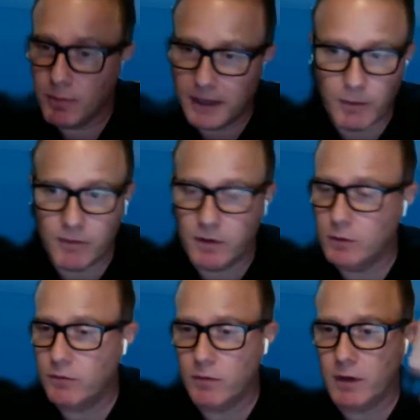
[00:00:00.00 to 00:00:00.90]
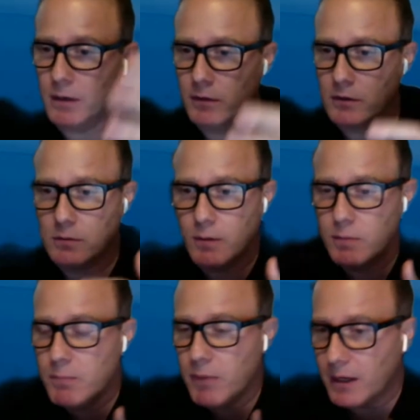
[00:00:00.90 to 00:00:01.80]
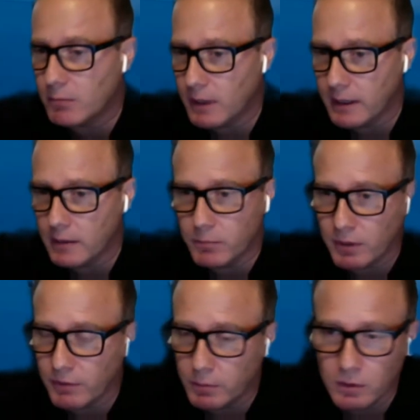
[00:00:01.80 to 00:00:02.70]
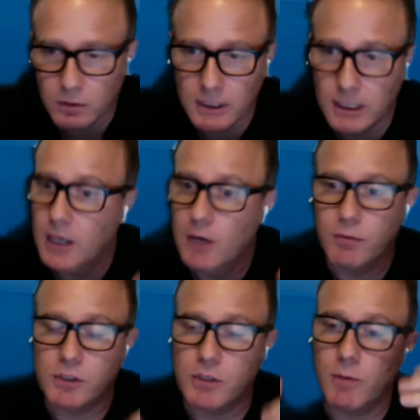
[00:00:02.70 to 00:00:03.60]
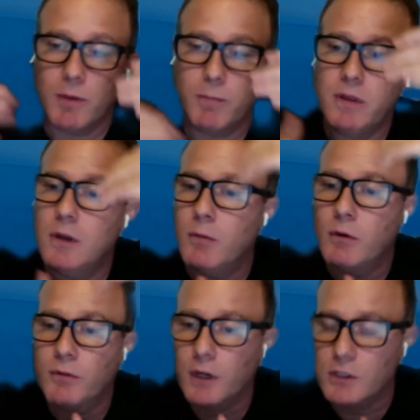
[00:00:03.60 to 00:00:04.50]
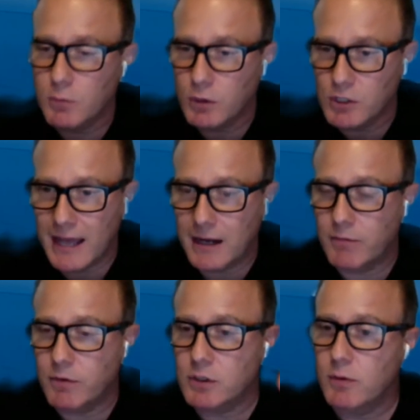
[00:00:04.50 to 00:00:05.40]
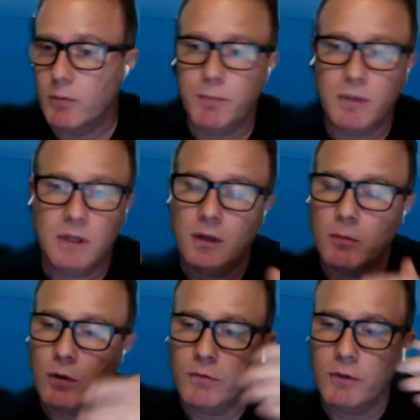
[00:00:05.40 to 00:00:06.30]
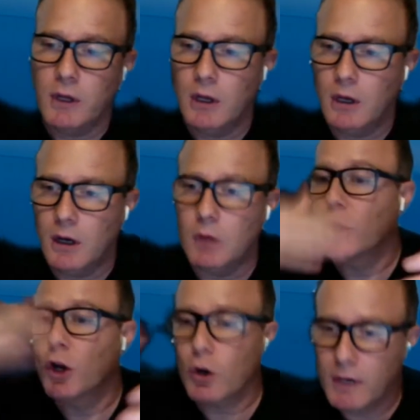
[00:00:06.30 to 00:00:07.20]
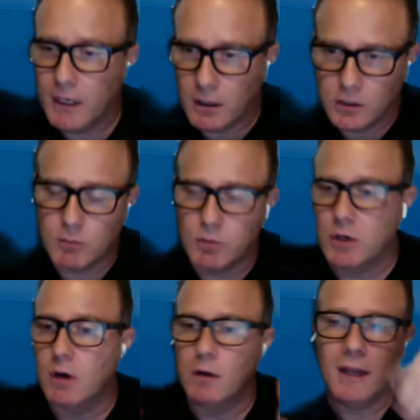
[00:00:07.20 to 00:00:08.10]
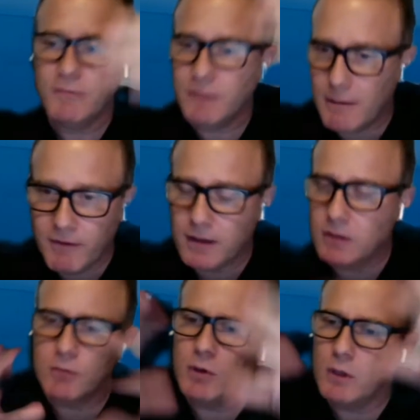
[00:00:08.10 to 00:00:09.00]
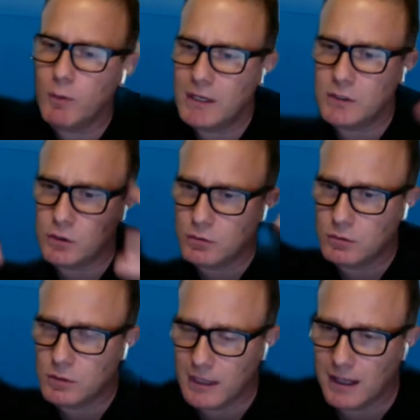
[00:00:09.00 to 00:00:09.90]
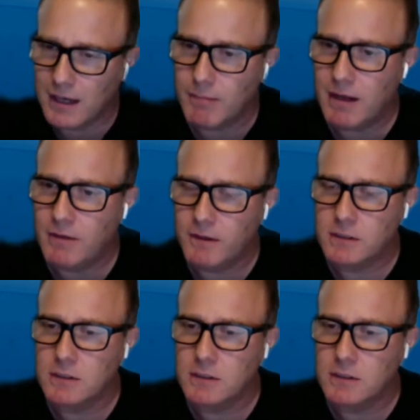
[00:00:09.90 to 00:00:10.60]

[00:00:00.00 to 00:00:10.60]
line revenue. For many of us, it might be bottom line profitability. For someone, it might be the number of customers added. For someone, it might be the number of recurring customers are. Lifetime value. There's a million ways that it manifests